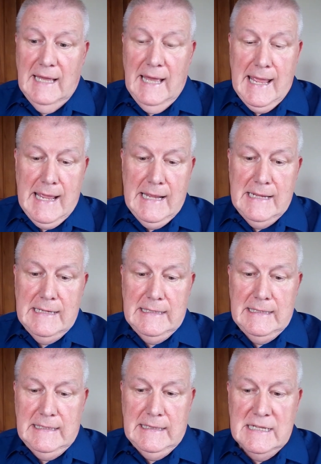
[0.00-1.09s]

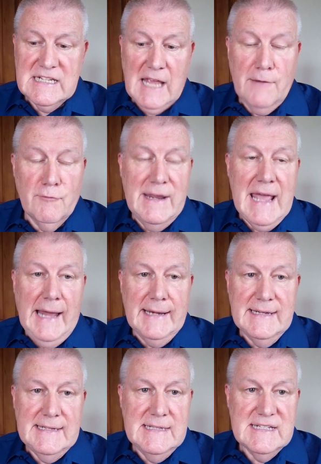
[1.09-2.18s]
The sad
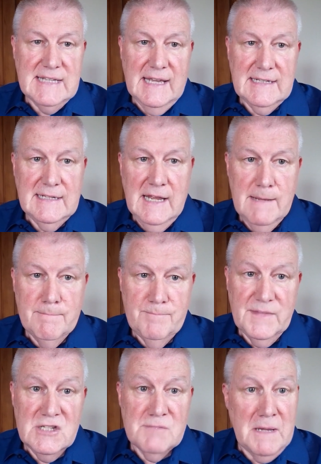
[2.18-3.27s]
reality is that
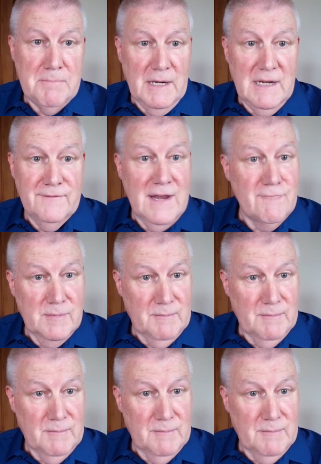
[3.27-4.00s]
these people have never